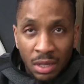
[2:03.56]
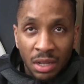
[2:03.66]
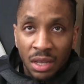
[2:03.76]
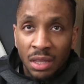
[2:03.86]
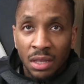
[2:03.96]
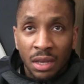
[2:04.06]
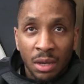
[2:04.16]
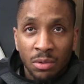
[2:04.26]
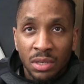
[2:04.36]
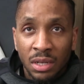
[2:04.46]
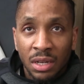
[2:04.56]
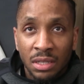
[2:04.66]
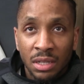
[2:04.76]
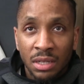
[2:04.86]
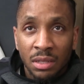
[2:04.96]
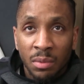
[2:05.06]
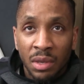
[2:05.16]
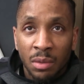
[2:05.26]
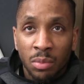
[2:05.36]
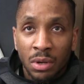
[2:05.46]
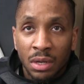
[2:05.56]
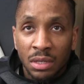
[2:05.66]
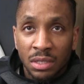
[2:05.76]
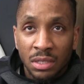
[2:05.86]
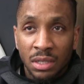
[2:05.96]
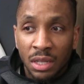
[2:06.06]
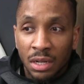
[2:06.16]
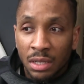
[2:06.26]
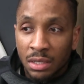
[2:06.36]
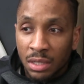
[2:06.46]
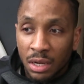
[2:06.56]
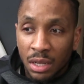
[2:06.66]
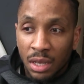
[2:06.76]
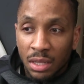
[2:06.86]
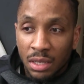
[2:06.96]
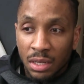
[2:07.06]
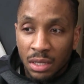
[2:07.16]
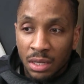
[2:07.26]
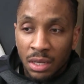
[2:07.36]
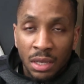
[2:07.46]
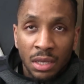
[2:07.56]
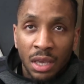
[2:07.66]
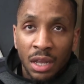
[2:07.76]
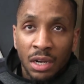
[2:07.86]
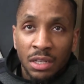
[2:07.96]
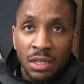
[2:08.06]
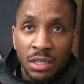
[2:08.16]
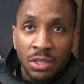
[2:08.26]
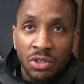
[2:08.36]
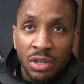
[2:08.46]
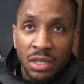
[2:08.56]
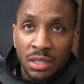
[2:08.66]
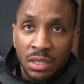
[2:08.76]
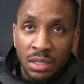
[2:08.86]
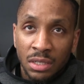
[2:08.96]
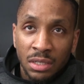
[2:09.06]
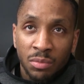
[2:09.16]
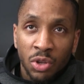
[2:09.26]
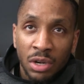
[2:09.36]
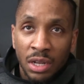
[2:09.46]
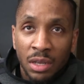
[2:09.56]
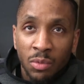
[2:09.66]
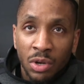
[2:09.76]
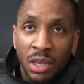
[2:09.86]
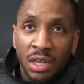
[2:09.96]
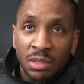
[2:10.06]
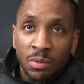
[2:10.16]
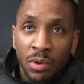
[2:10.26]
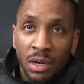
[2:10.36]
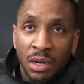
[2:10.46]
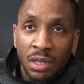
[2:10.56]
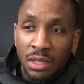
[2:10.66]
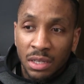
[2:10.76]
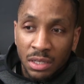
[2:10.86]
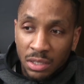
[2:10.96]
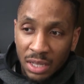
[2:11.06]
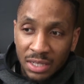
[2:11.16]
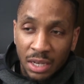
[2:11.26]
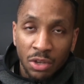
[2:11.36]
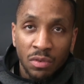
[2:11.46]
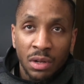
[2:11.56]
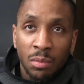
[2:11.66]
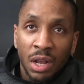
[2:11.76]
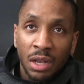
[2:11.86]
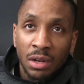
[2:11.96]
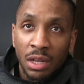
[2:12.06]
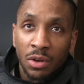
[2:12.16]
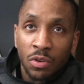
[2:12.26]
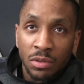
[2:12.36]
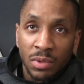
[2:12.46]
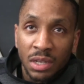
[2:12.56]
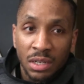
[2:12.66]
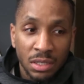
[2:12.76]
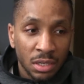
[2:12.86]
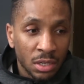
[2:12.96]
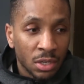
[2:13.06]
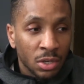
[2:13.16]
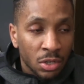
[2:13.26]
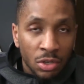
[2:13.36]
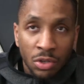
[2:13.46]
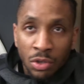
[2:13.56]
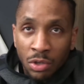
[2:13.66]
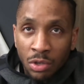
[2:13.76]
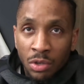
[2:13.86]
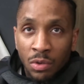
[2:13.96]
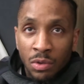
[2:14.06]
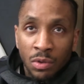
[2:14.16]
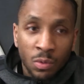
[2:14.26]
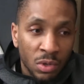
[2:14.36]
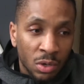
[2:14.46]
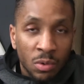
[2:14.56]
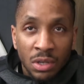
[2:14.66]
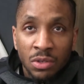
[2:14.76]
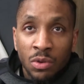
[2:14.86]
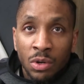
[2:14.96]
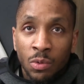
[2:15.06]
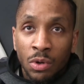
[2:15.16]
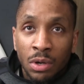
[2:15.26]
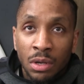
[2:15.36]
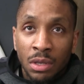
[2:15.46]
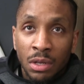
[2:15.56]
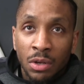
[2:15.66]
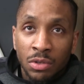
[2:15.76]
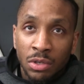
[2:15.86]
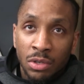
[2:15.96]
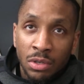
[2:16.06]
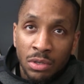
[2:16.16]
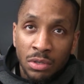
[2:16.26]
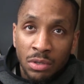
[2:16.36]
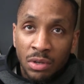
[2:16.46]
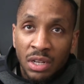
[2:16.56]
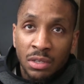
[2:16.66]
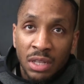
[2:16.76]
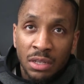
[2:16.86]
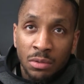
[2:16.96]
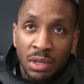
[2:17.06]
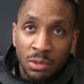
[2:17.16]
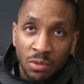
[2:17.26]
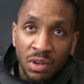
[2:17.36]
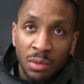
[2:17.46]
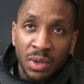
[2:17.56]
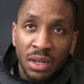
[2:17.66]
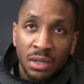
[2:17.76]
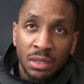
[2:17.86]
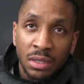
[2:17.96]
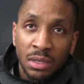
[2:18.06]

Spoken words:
stay together, I would say. That's the main part. Just stay together and gaining each other's trust and just building that communication with one another. That's how you really block out that noise, because we're the ones going to war. That's what really matters.